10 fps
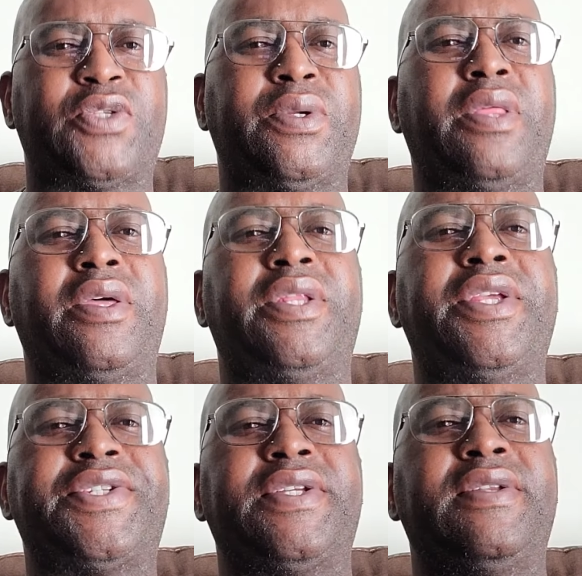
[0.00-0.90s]
to another
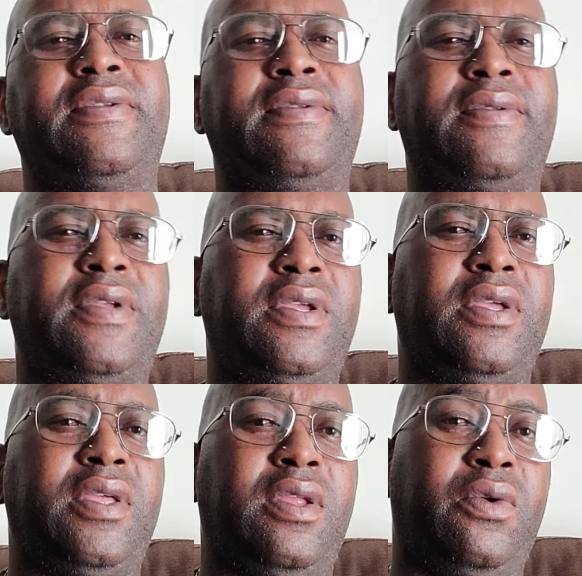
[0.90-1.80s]
edition
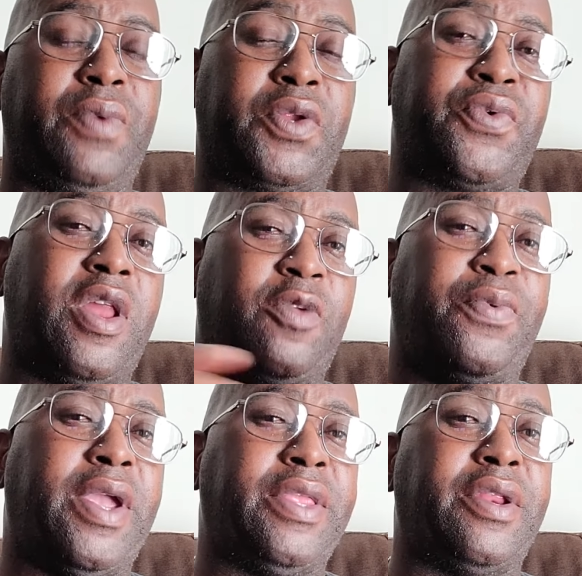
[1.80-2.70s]
with Chronic
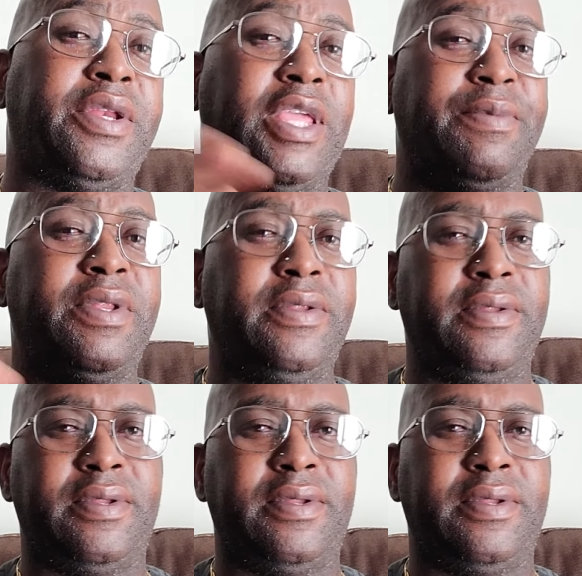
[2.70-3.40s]
Pain and a Demon.